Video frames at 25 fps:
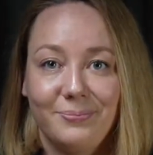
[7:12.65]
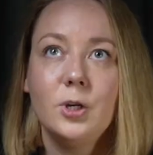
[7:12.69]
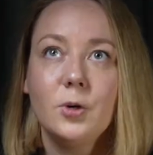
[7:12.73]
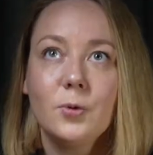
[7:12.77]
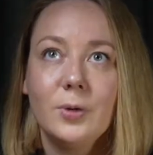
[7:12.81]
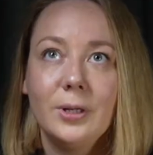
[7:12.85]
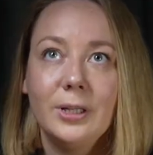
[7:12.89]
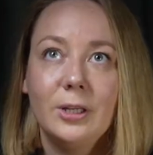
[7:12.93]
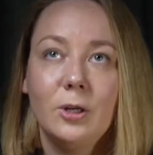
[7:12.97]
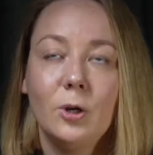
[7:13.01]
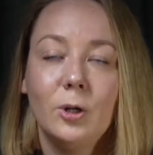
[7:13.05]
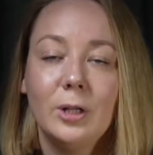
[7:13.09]

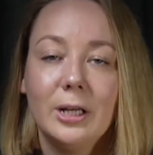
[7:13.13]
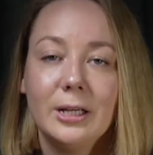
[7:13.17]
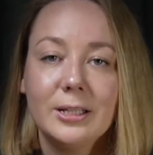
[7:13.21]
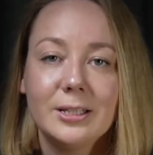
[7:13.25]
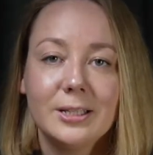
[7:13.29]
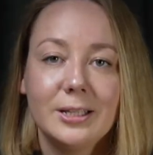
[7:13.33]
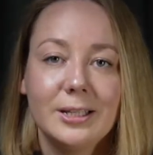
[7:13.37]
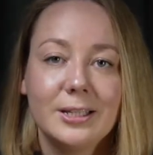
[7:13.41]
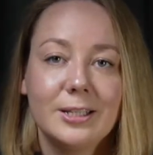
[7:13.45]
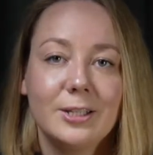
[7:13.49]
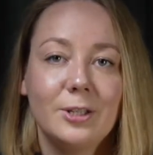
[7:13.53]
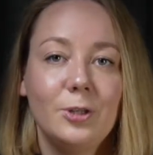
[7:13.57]
During your
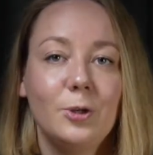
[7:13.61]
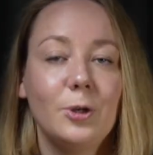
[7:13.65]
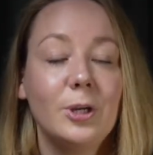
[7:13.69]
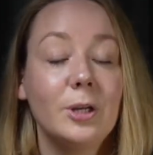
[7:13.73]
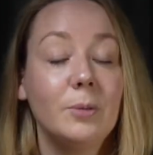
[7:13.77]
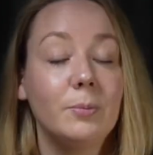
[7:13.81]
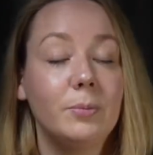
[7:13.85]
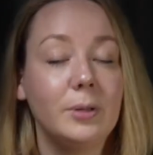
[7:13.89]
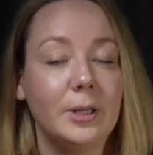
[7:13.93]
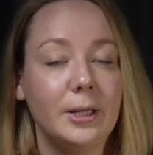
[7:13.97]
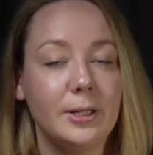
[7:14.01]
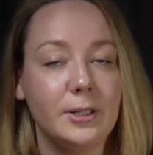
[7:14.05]
last lesson you
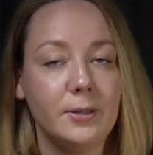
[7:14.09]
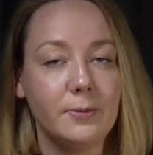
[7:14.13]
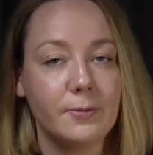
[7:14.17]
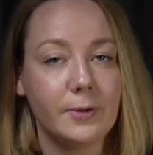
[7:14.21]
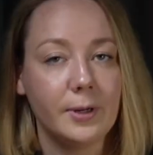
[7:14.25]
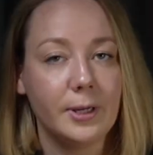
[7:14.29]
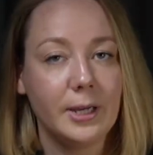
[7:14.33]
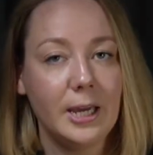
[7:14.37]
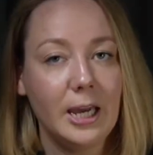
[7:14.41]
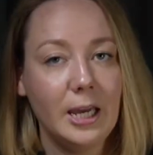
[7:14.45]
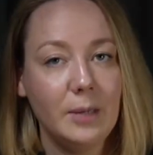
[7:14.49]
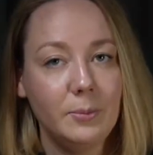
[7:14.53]
can play
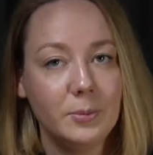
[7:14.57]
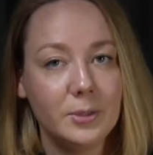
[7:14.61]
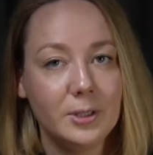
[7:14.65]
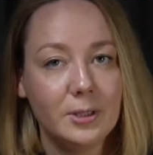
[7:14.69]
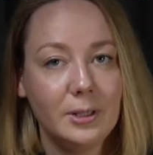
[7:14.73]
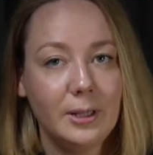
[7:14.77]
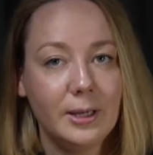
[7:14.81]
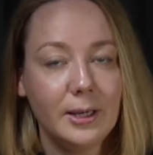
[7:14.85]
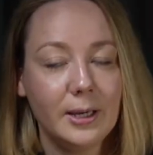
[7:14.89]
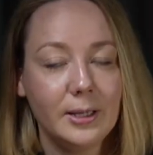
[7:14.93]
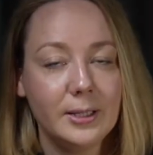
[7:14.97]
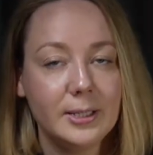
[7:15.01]
different
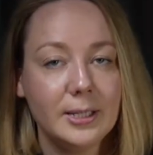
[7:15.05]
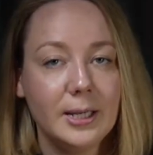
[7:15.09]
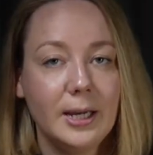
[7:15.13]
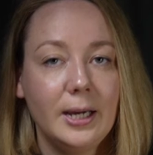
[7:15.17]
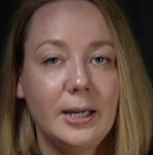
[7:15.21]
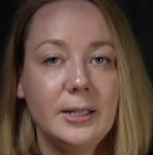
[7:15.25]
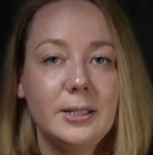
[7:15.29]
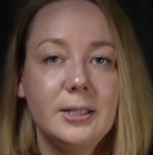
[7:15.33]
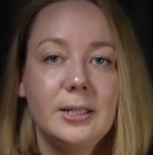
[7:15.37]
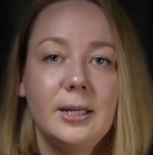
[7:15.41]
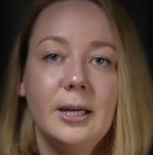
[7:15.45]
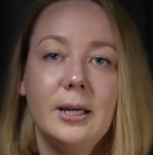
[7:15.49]
games, like I
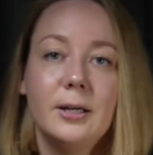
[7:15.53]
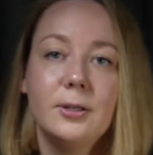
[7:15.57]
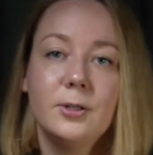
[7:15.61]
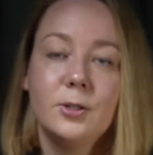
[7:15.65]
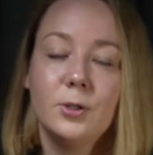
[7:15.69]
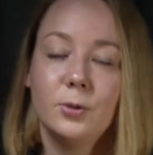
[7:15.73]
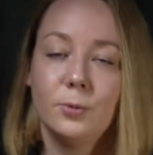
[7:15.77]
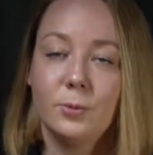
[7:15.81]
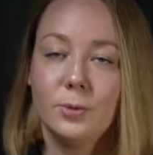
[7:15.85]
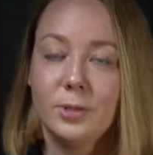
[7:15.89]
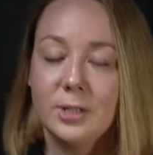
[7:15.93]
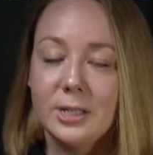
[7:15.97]
said,
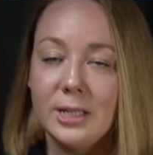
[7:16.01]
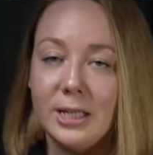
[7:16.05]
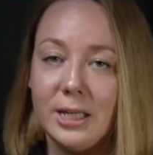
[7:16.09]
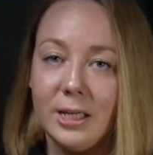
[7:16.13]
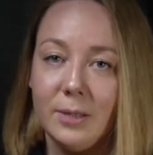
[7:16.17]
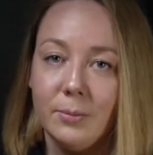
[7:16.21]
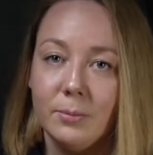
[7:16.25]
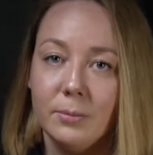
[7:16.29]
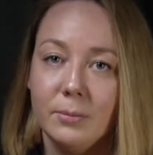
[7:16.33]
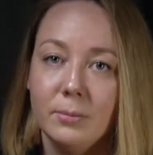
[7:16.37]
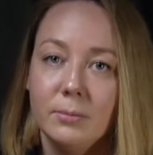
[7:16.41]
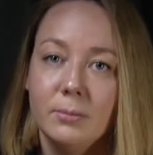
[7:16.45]
so
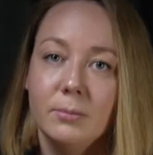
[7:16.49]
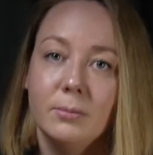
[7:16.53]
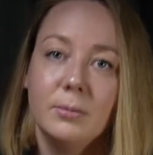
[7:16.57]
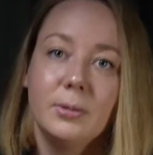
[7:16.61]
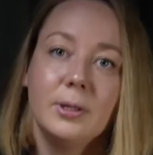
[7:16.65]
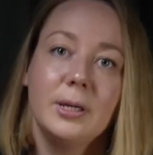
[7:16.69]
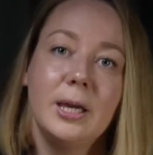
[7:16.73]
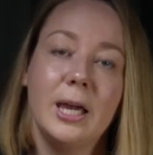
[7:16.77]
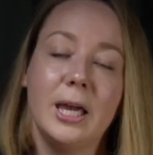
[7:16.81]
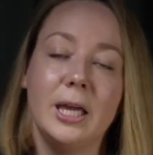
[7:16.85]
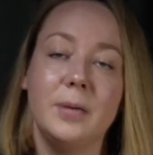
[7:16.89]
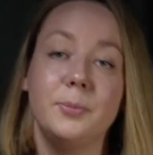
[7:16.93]
team
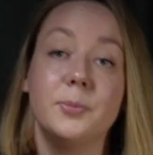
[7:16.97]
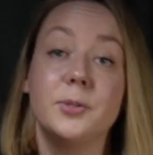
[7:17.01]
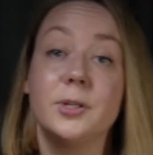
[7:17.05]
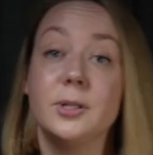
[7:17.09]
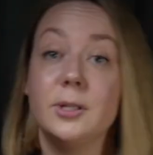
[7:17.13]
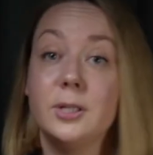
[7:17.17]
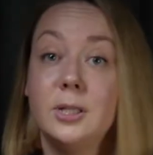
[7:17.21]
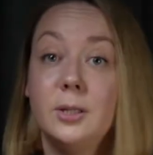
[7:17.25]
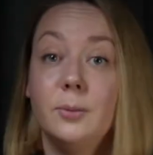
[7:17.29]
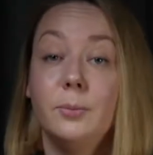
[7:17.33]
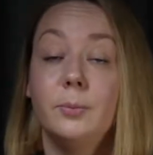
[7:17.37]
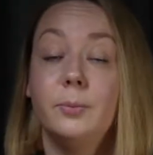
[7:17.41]
games,
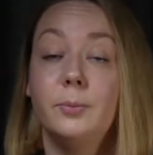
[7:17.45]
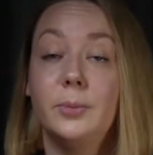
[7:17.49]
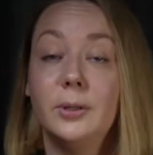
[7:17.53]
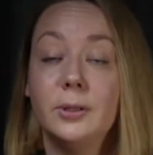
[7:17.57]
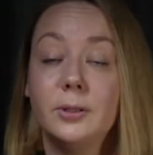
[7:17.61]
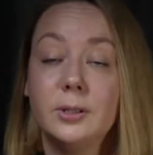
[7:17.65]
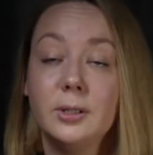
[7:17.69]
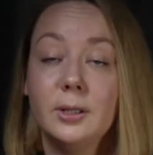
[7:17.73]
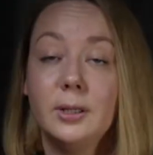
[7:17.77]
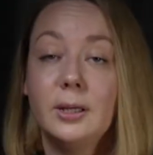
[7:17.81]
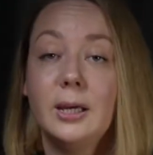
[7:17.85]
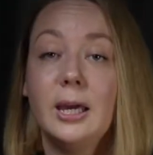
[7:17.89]
team
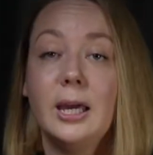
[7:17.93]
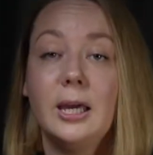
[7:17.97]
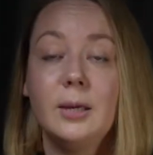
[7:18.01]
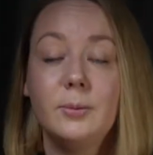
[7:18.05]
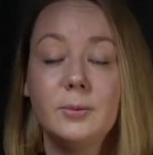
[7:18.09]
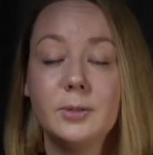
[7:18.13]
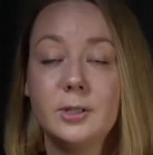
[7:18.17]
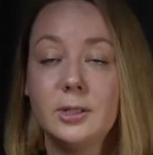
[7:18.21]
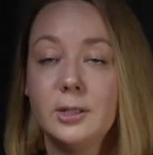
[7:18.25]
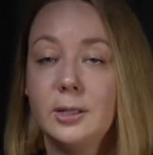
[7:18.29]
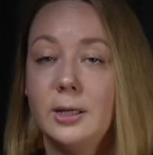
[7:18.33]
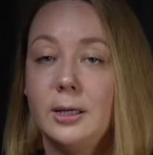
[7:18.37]
building
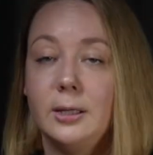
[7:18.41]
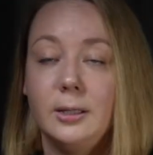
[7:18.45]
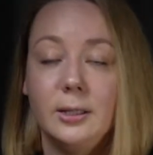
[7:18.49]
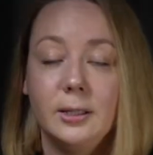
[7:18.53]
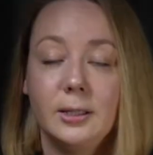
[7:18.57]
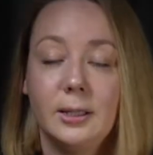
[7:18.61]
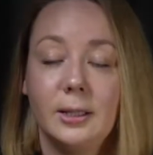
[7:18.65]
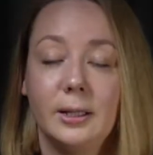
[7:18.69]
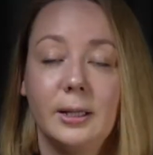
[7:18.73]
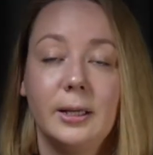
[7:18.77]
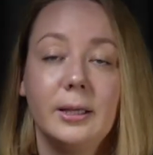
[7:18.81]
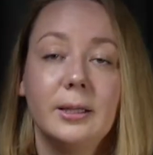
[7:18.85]
games,
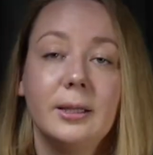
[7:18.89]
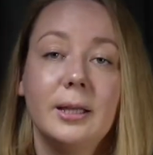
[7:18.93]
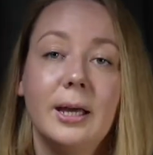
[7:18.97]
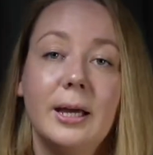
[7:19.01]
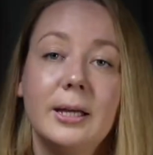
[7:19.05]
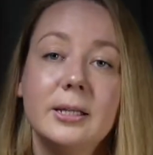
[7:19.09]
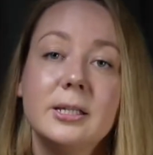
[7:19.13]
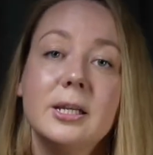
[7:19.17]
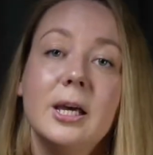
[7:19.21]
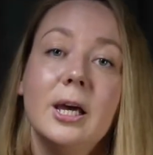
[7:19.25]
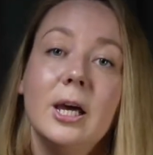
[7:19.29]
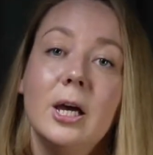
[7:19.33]
anything like
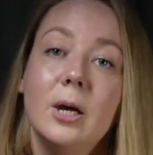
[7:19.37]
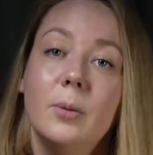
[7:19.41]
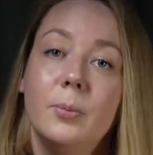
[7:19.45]
that.